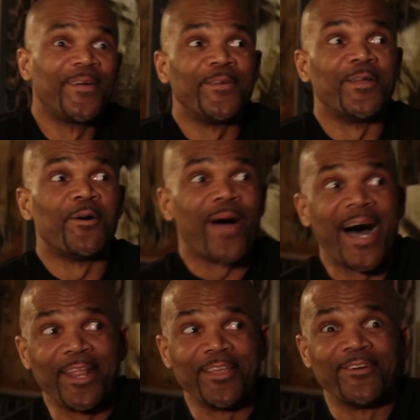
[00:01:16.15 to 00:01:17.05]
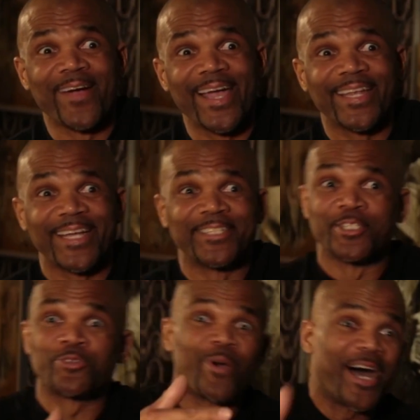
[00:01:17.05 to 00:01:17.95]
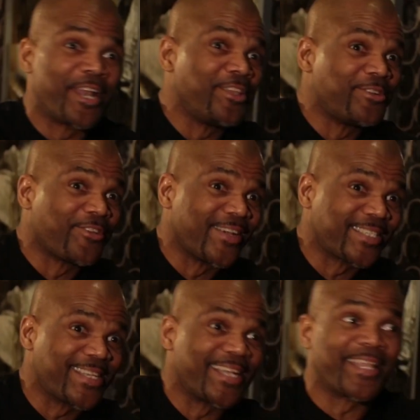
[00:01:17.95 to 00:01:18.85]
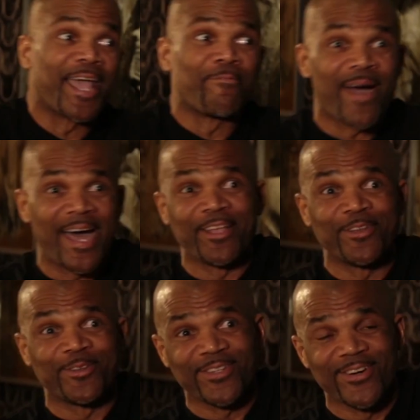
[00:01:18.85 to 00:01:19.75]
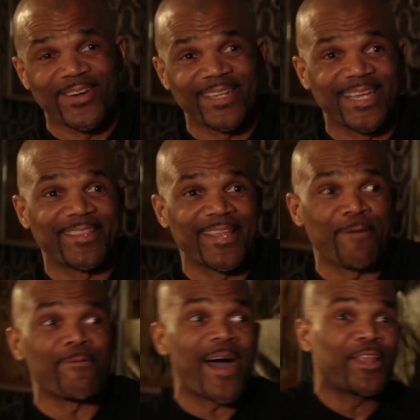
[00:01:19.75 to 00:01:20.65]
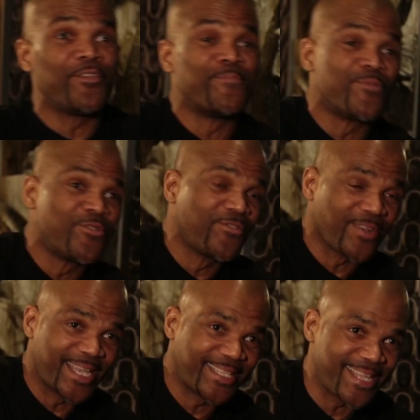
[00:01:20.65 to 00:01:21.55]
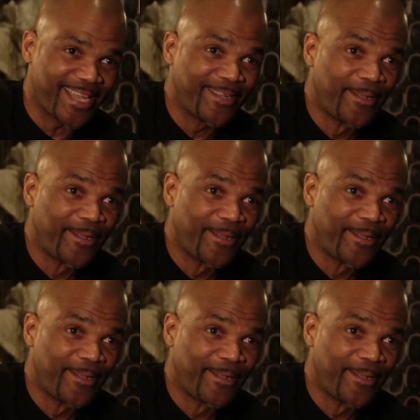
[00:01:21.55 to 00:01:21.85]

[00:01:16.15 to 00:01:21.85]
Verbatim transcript: You know, why do you write like this? Why do you dress like that? Why do you talk like that? Why do you move like that?